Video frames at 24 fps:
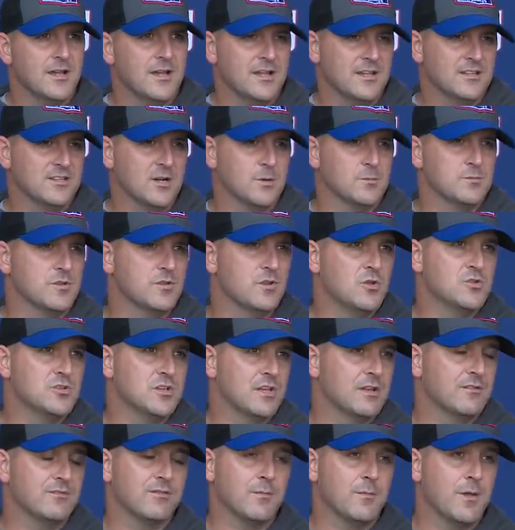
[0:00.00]
In terms of
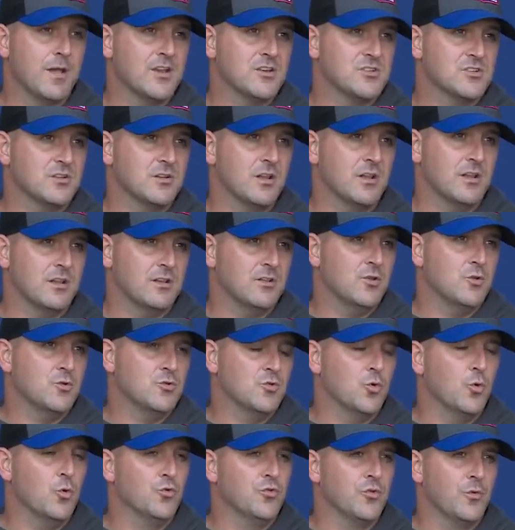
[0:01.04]
using information and new
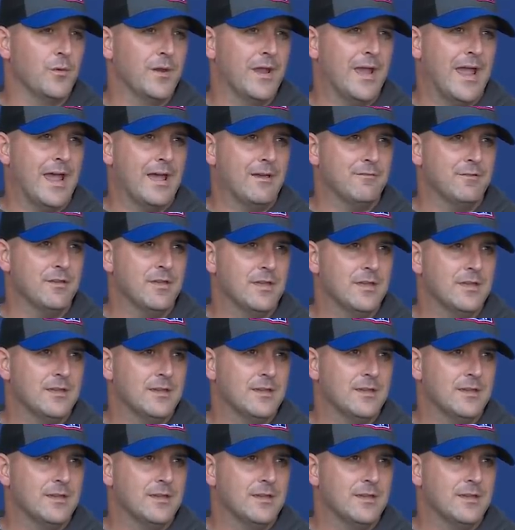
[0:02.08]
tools that we have,